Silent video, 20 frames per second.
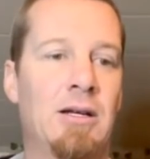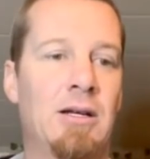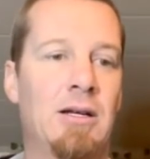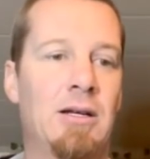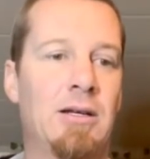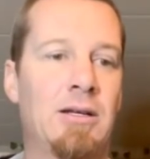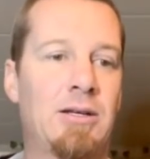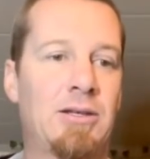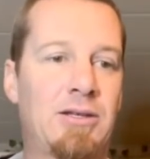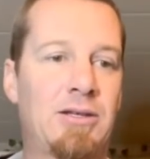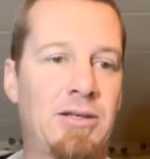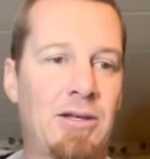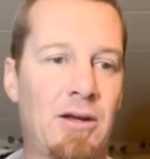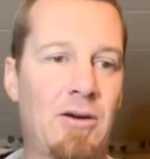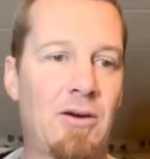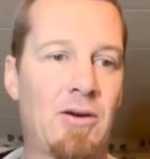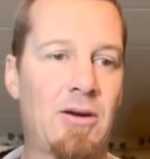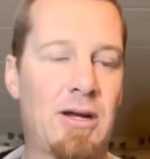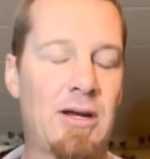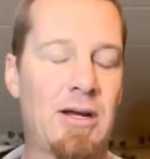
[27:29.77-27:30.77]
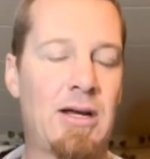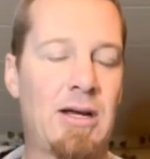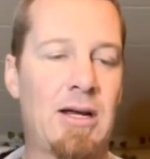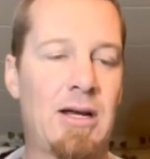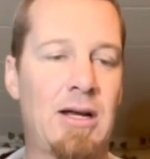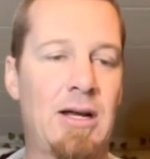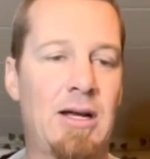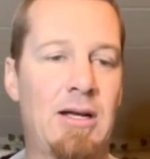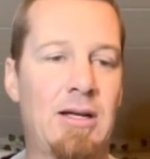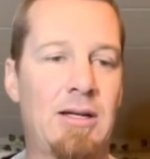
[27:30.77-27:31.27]

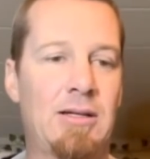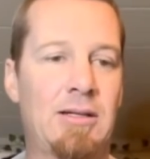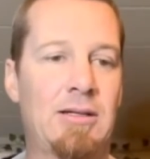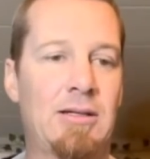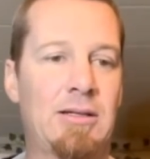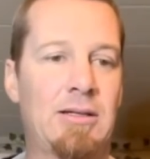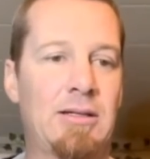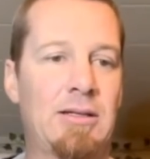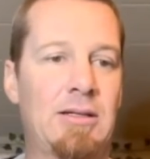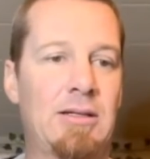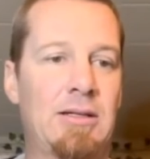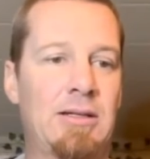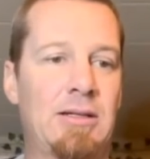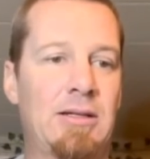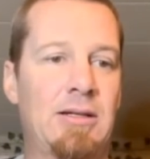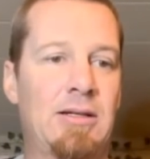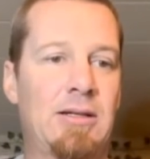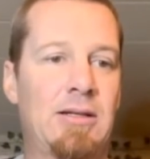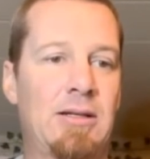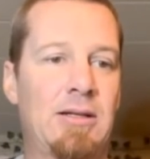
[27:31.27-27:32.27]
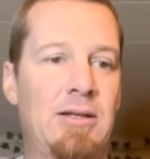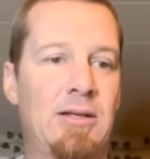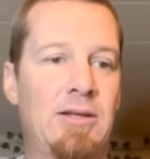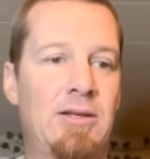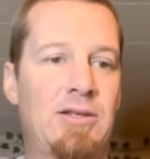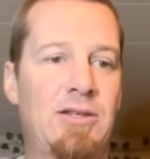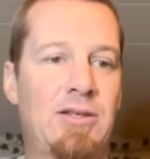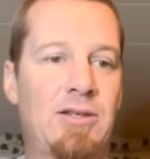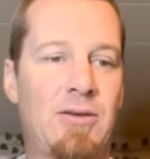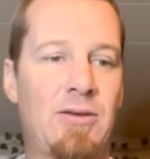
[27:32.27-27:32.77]
so
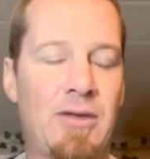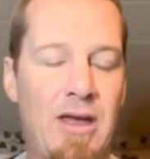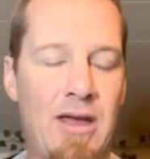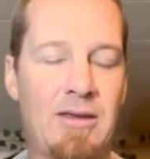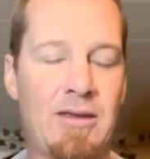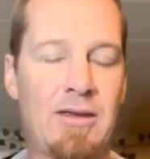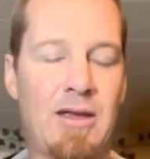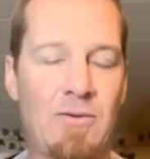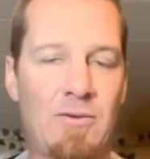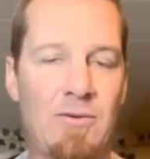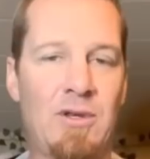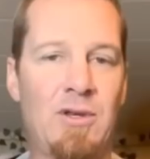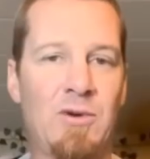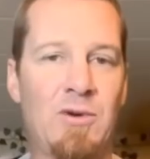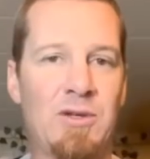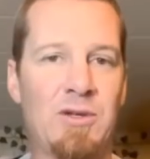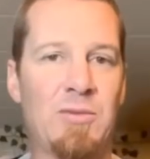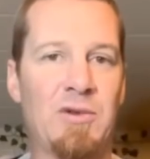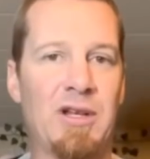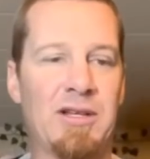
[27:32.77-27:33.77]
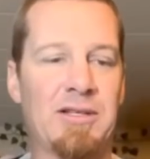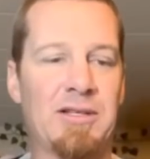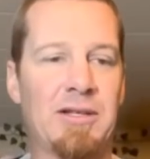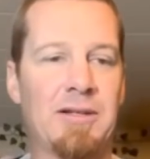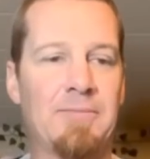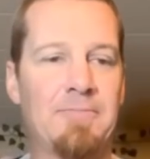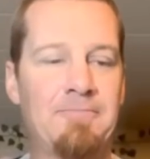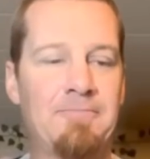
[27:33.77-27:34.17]
so that really was a blessing.